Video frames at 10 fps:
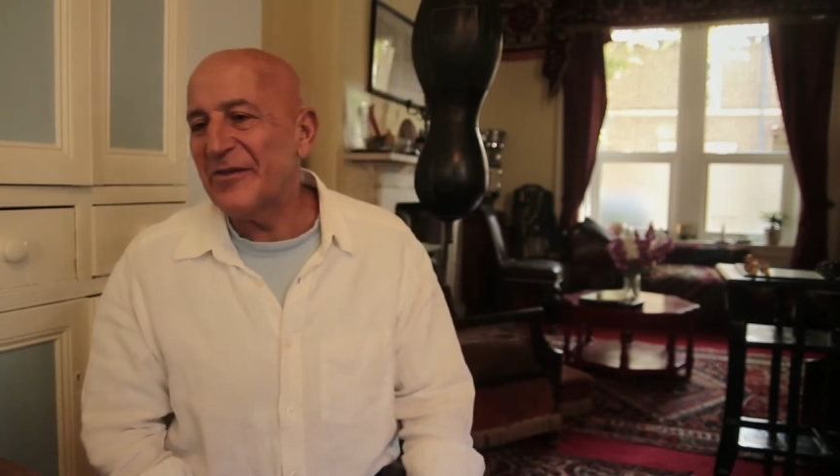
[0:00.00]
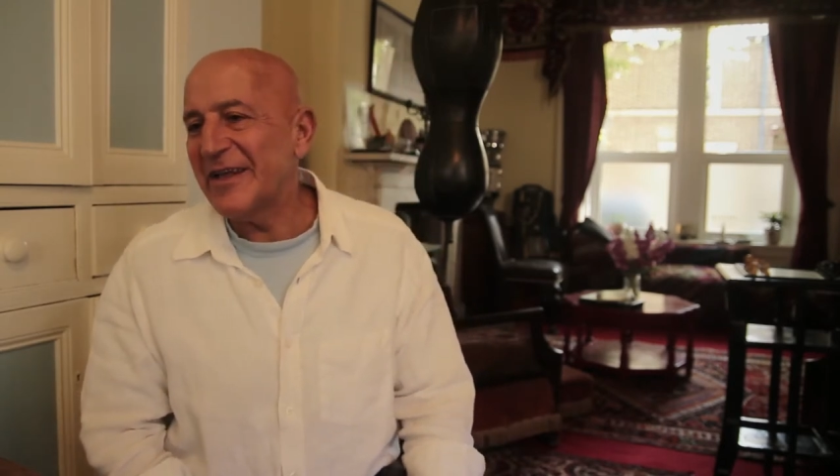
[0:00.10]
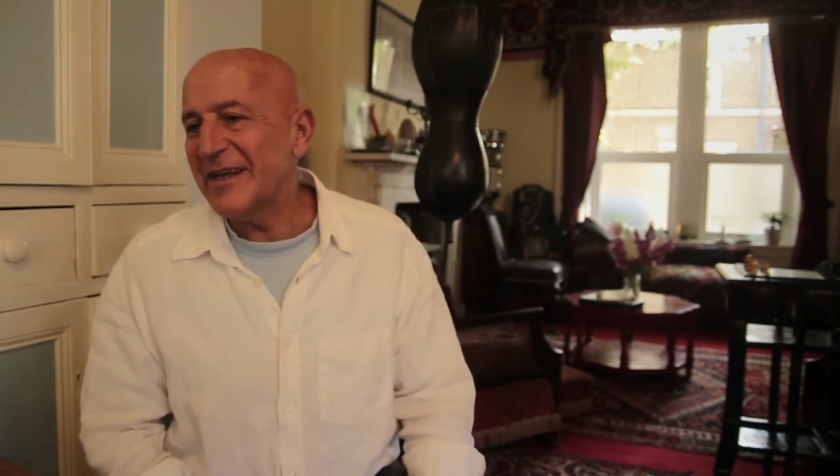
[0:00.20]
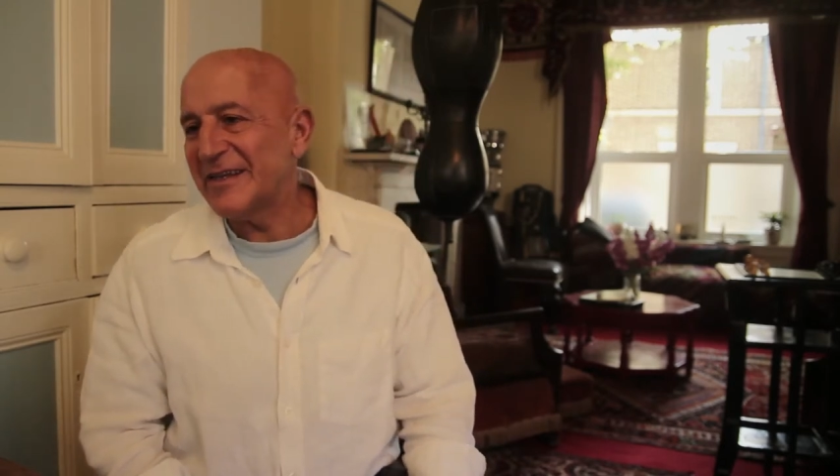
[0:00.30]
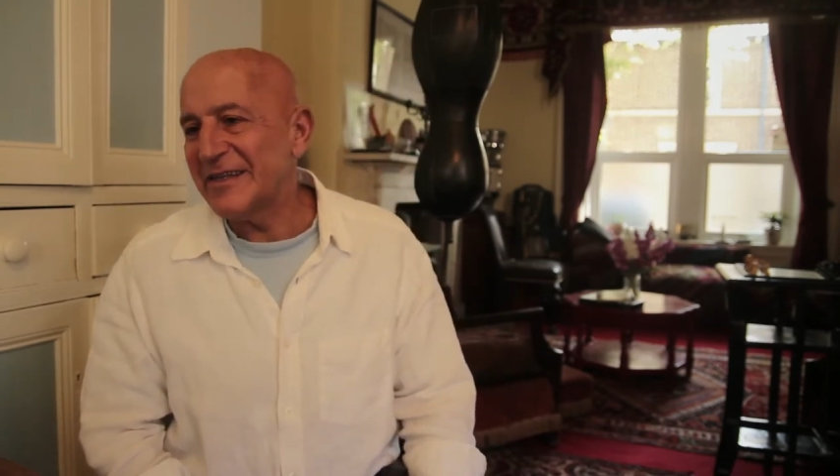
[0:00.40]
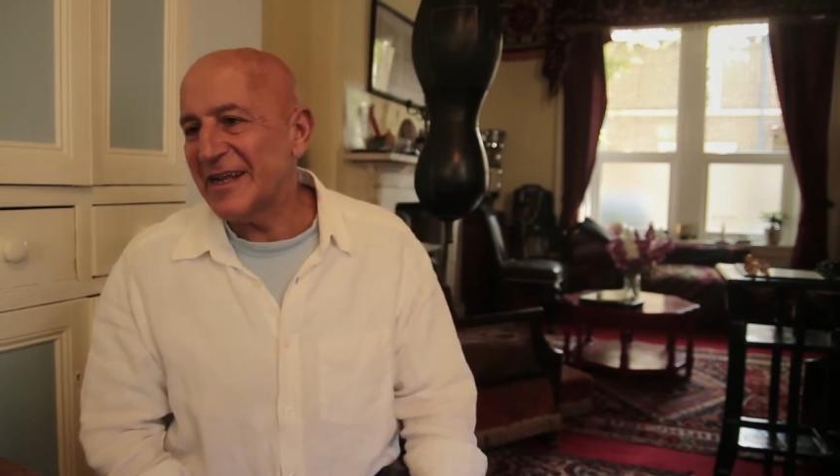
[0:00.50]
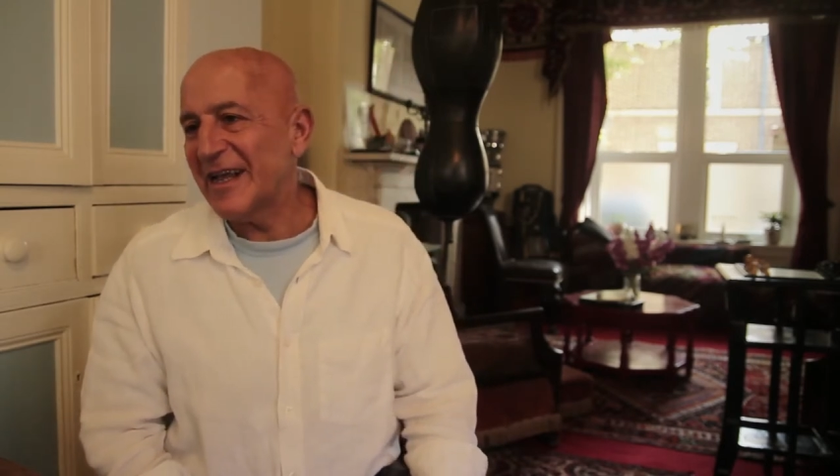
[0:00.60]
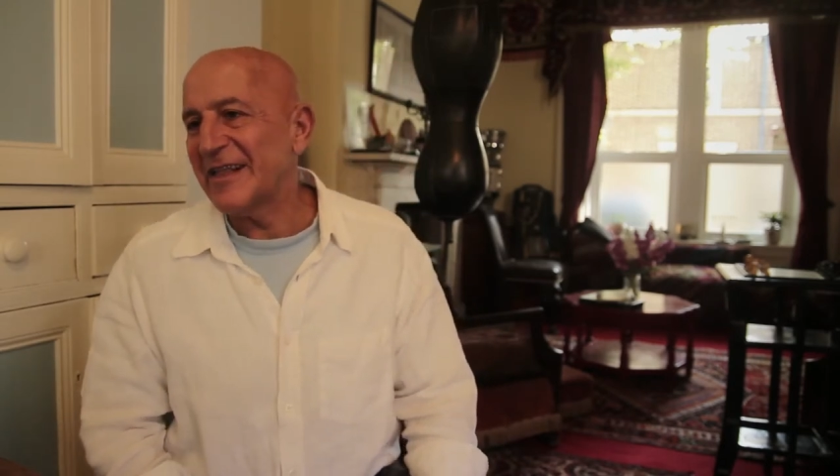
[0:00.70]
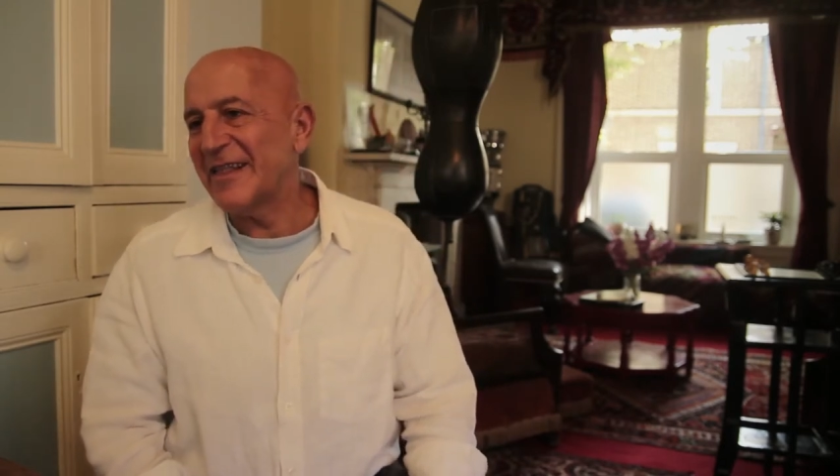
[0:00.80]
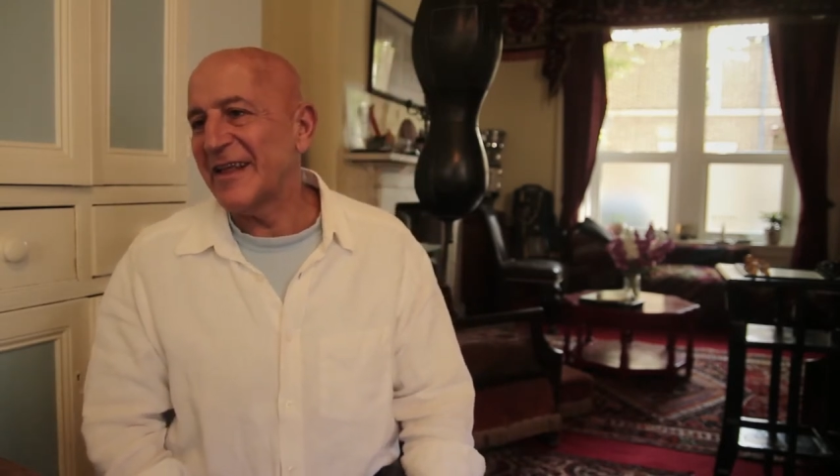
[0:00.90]
things
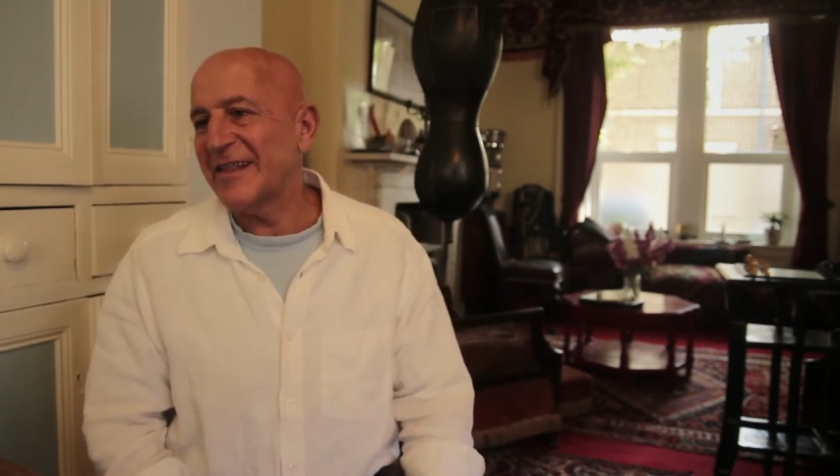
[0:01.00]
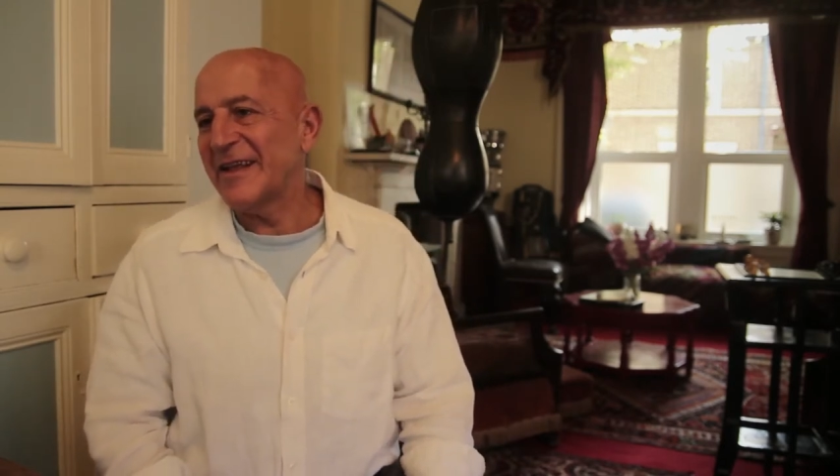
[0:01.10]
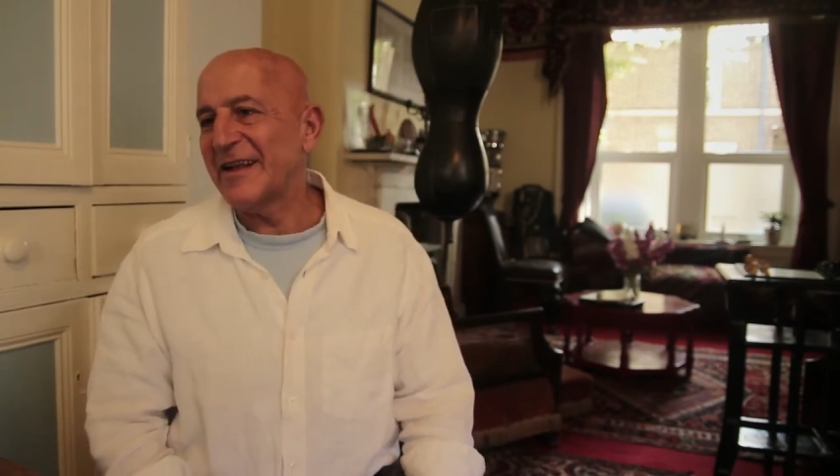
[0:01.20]
like that,